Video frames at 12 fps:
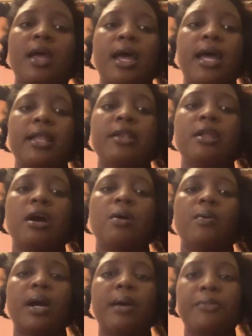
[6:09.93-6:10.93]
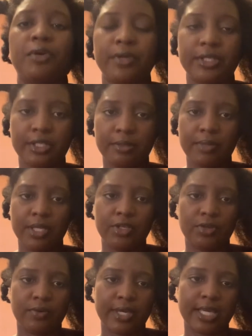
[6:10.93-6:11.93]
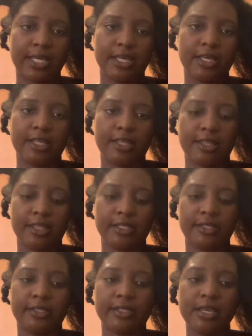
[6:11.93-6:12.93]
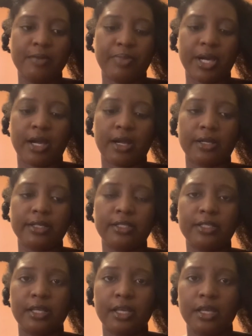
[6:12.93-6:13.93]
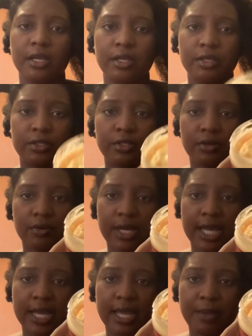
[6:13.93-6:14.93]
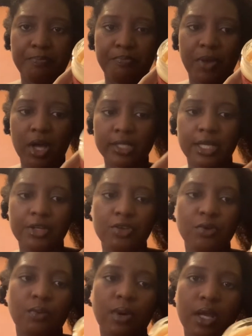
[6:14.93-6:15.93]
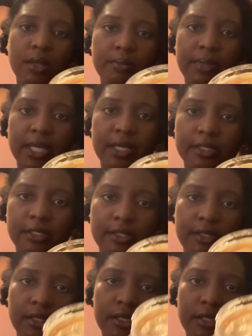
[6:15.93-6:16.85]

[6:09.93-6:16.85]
And now I'm going to be doing the C part. So I bought a new one because